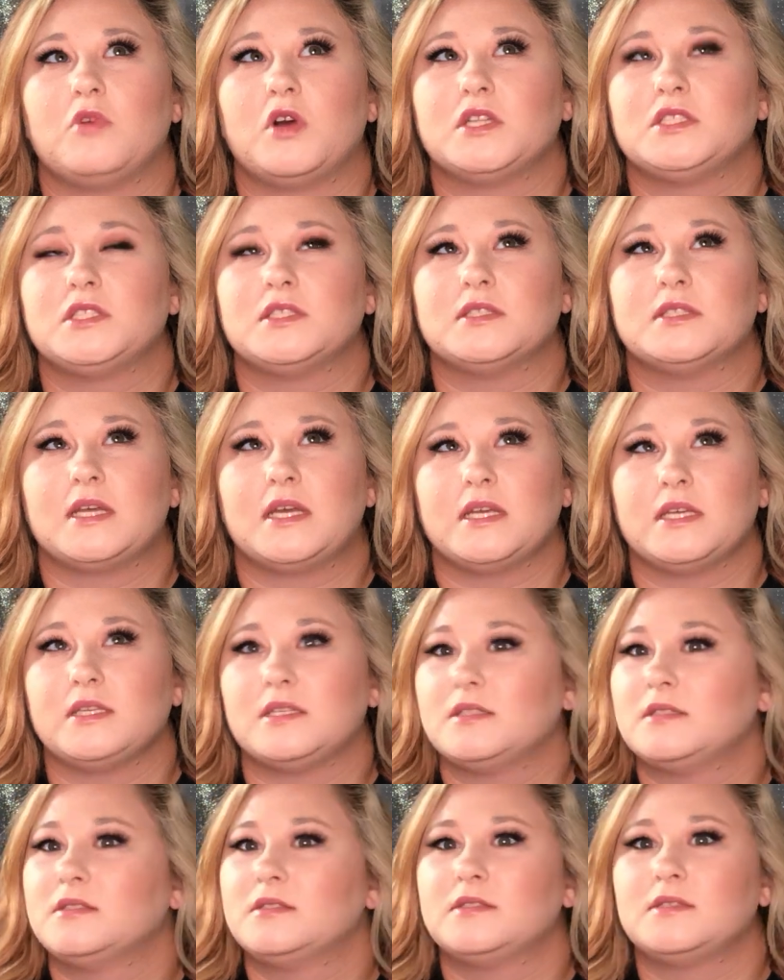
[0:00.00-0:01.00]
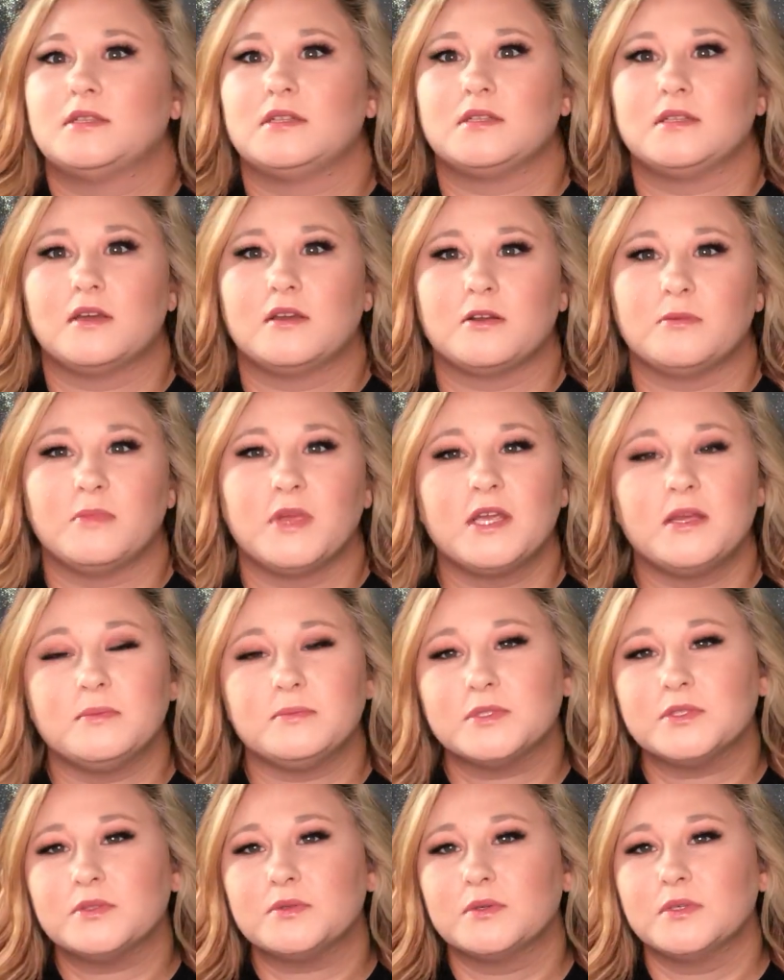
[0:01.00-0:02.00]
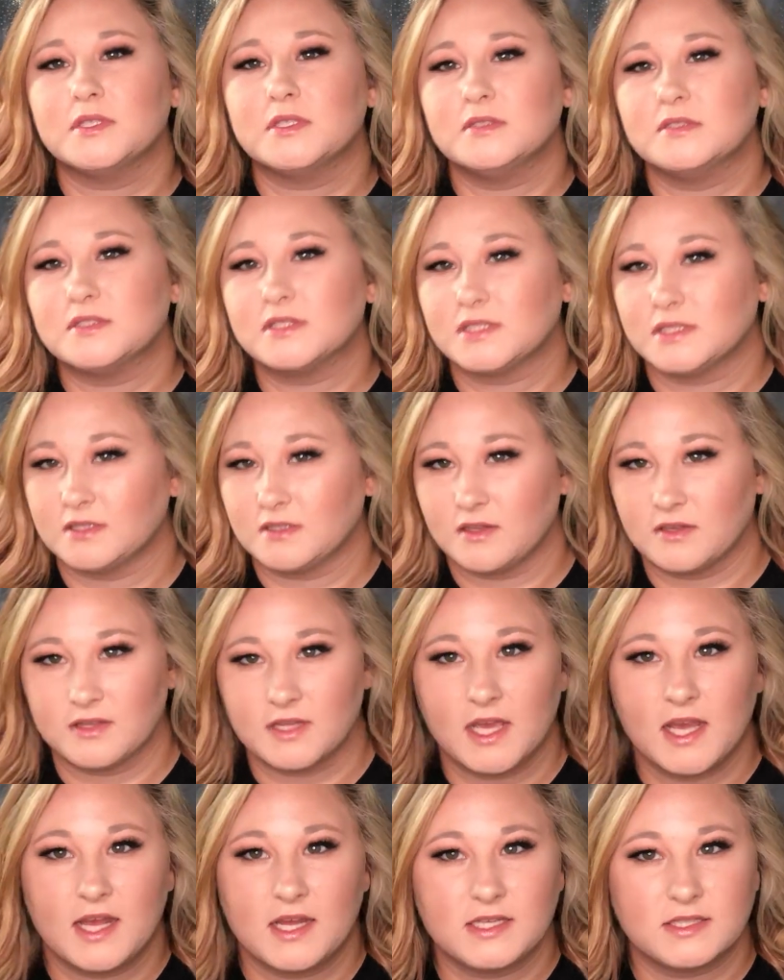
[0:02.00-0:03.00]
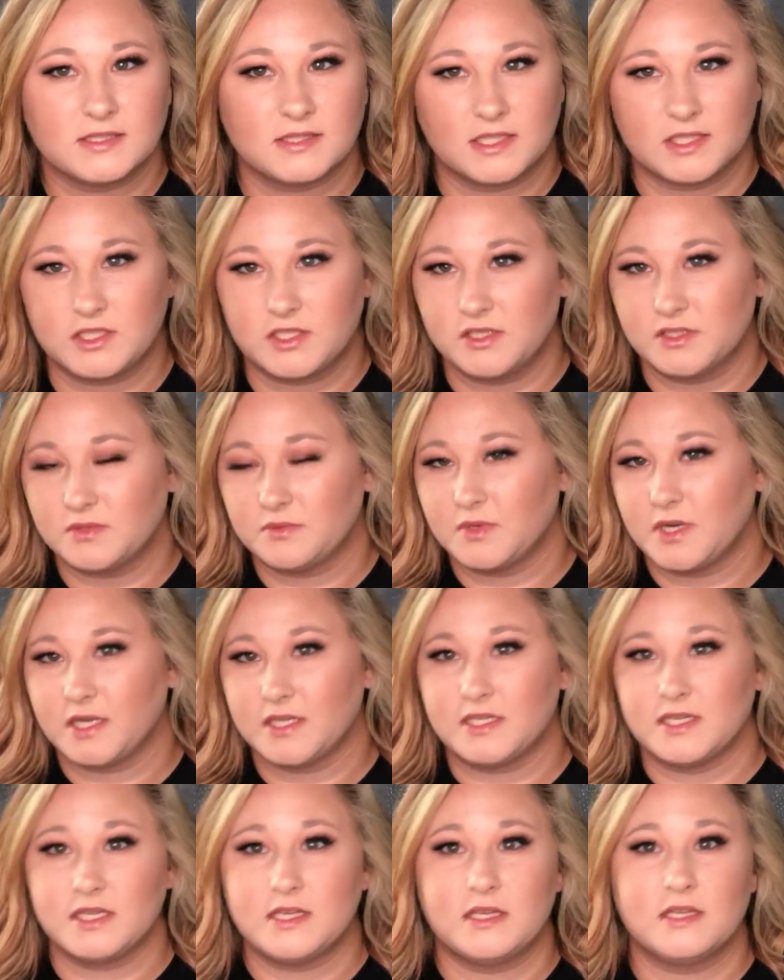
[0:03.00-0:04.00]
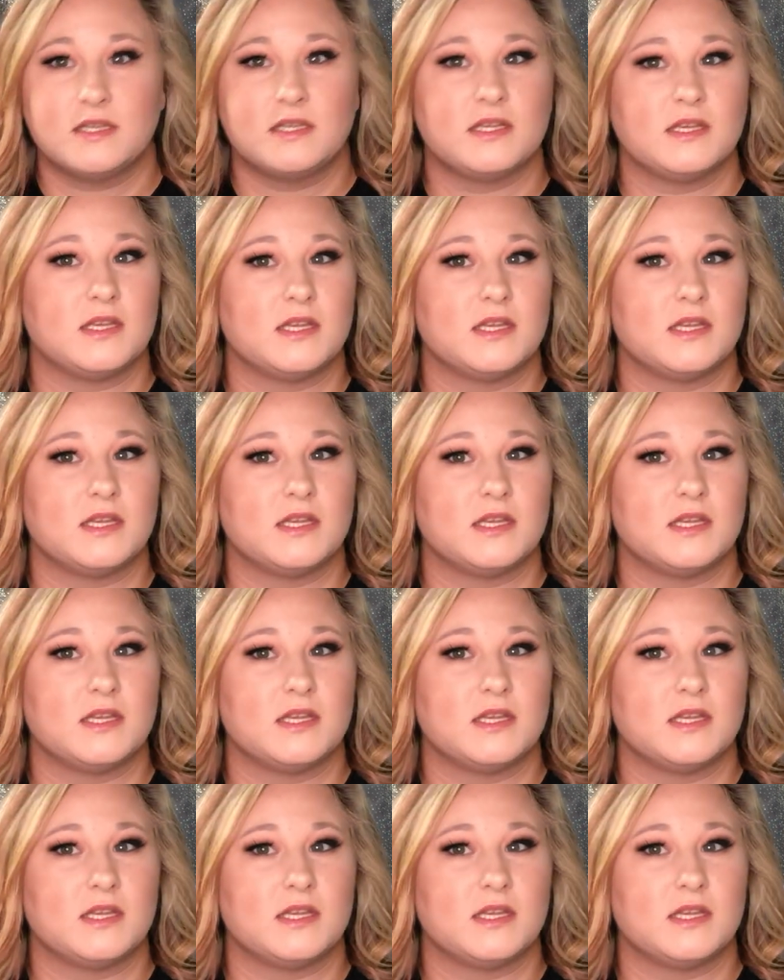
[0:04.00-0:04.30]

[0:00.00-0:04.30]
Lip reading: watching like a lot of makeup tutorials and all that, and that's just what I did.